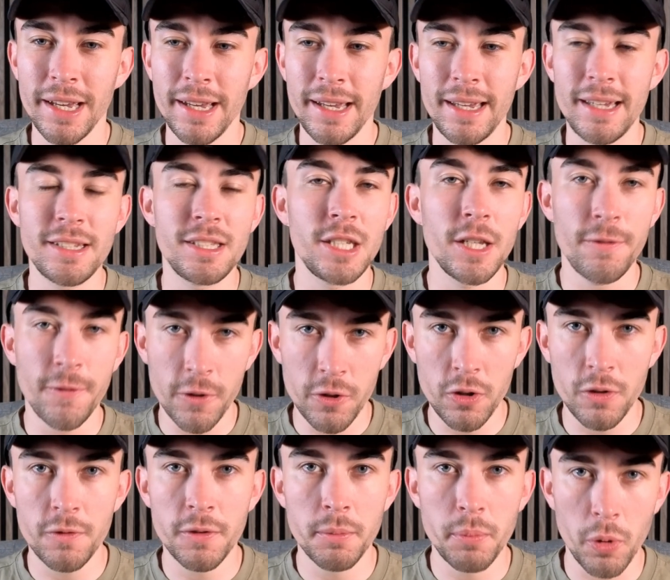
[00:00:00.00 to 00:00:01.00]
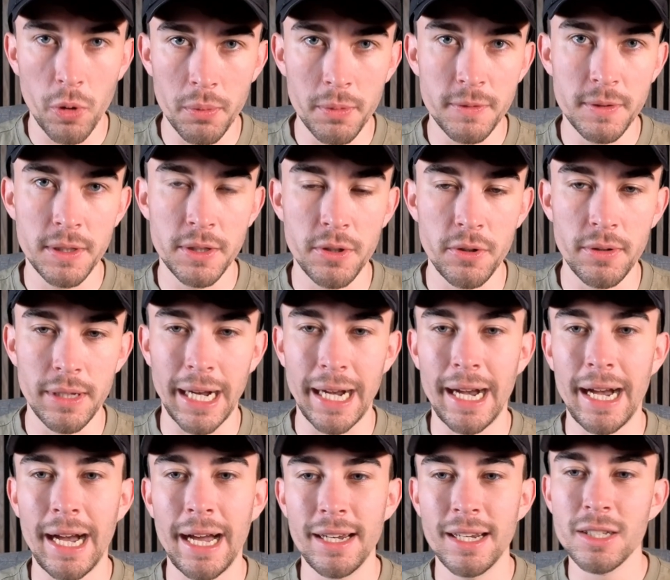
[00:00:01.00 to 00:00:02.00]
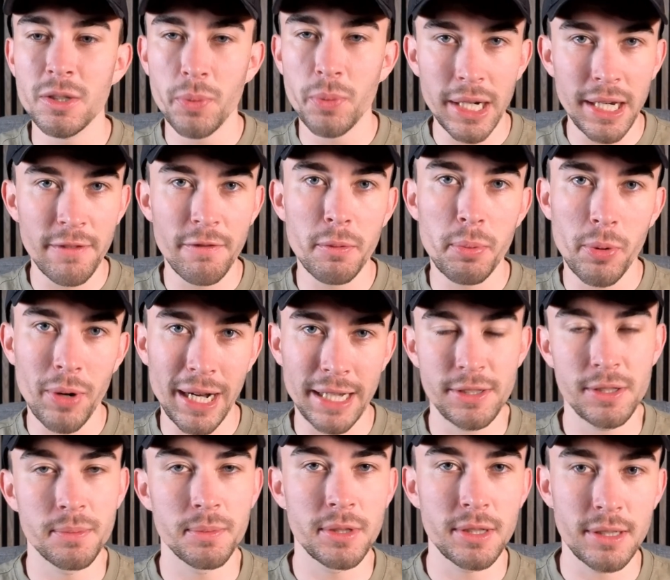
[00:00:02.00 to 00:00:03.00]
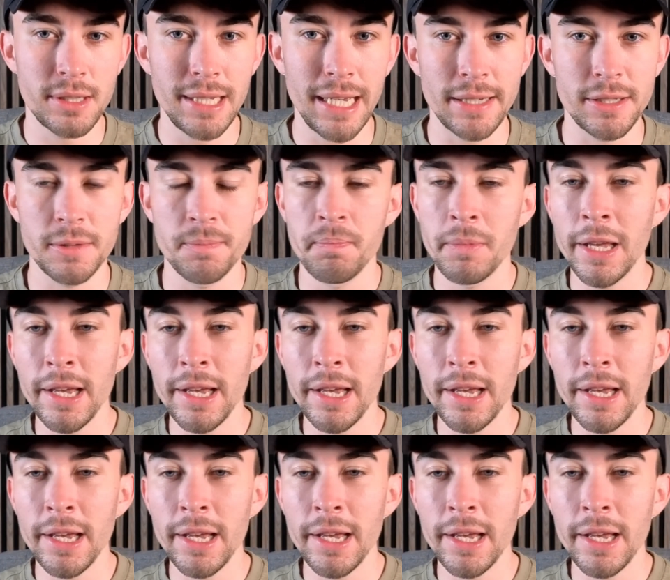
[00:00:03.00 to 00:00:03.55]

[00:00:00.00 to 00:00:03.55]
It's difficult for Bournemouth to do that. And that's why Liverpool had some success.